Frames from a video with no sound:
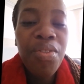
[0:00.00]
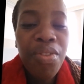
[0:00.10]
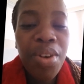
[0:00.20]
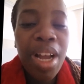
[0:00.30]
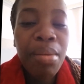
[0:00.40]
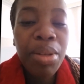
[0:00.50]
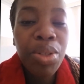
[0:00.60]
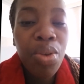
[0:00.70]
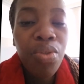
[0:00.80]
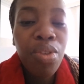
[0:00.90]
for coming
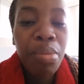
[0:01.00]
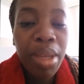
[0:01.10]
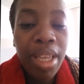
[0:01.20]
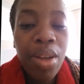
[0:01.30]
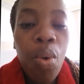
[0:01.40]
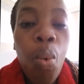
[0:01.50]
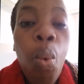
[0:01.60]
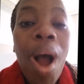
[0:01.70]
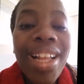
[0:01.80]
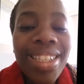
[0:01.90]
through for me
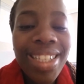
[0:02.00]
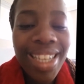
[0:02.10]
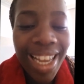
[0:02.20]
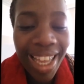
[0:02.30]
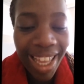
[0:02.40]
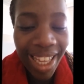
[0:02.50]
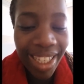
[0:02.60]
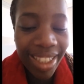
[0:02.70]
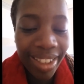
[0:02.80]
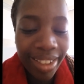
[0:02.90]
once again.